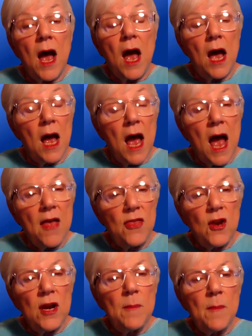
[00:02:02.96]
I
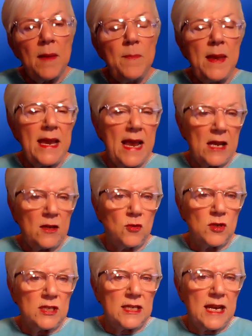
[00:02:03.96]
thought it might be
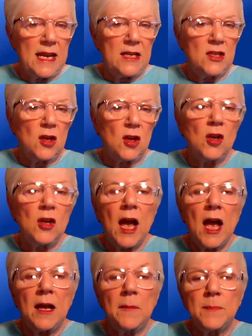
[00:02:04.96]
interesting to look
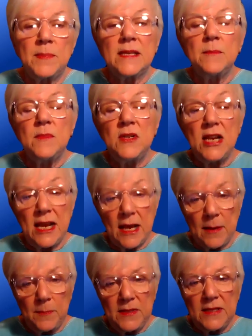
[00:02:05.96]
up some
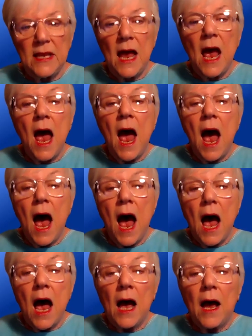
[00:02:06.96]
tips
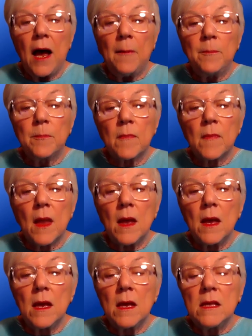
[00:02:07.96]

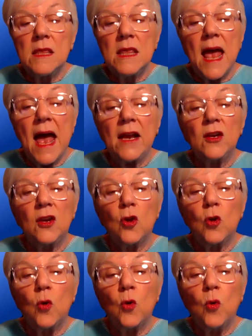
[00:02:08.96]
that
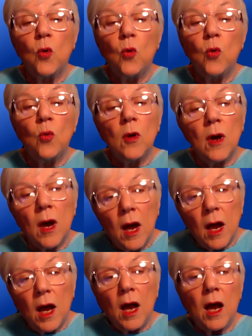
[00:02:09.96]

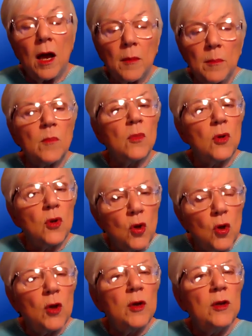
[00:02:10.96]

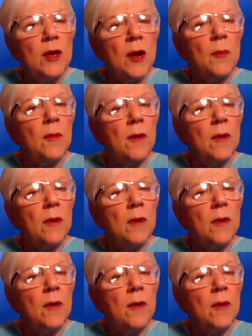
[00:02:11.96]
could